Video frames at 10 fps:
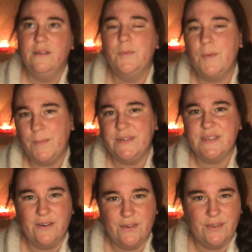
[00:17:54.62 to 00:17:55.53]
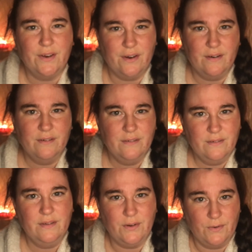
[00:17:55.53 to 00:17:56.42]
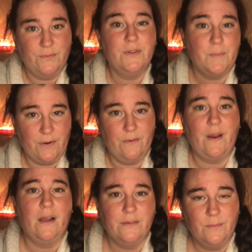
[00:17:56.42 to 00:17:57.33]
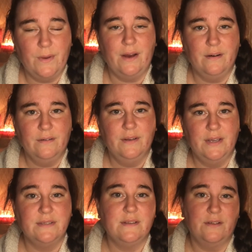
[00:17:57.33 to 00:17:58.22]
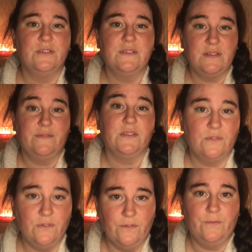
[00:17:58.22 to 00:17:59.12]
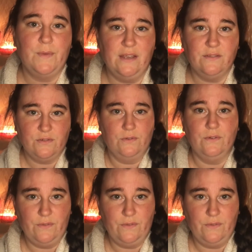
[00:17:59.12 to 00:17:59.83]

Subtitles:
you remember I said earlier, flip it around, where it's not just if it's true of me, it's true